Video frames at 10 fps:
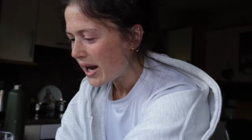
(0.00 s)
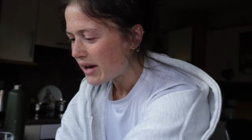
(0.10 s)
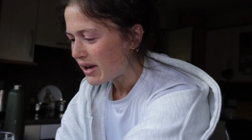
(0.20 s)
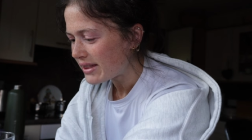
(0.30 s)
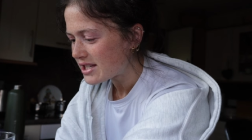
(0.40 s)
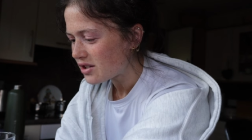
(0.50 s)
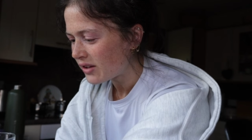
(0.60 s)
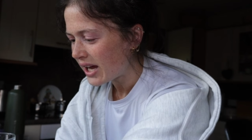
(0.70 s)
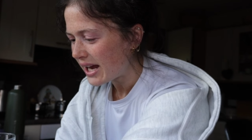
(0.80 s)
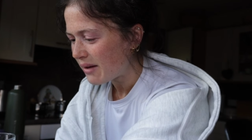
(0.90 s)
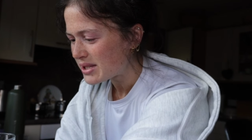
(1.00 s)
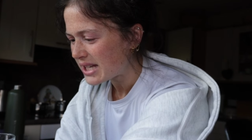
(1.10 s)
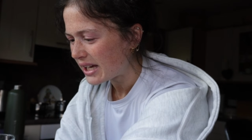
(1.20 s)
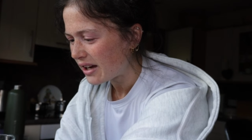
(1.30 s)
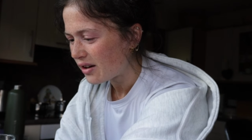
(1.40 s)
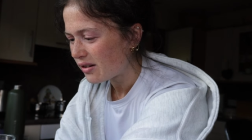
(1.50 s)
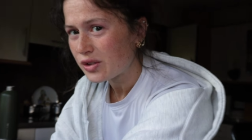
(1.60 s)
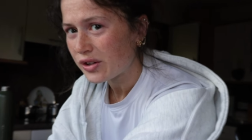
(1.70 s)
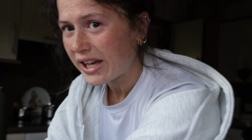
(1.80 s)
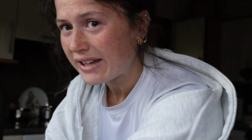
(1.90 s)
I read this online, I was like,
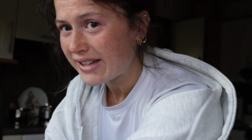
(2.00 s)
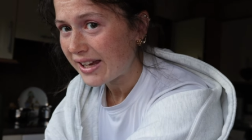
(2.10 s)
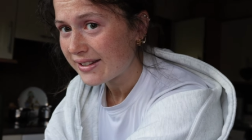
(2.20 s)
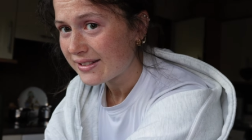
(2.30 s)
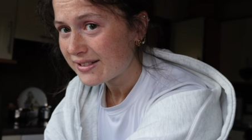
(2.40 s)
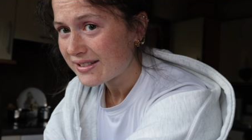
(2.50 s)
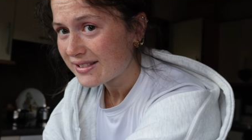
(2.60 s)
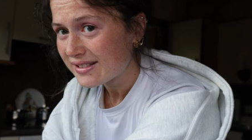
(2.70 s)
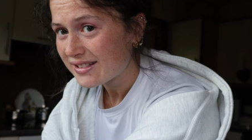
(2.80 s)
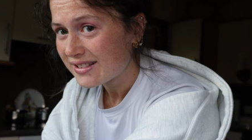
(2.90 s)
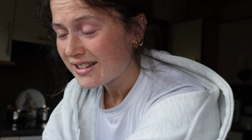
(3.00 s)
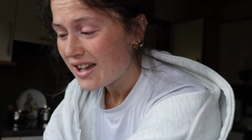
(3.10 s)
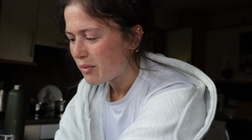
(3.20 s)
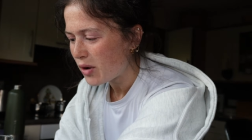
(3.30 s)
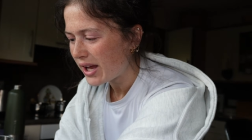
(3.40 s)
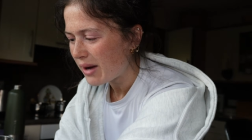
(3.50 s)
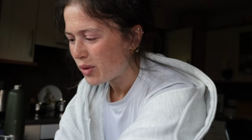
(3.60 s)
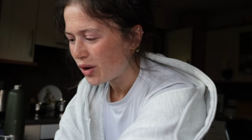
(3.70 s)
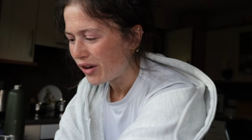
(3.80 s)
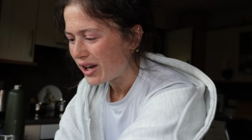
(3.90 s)
you're kidding. We wake up first thing in the morning and
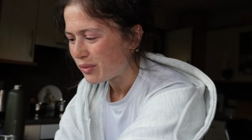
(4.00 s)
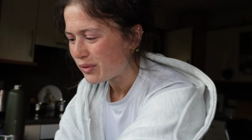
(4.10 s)
we're greeted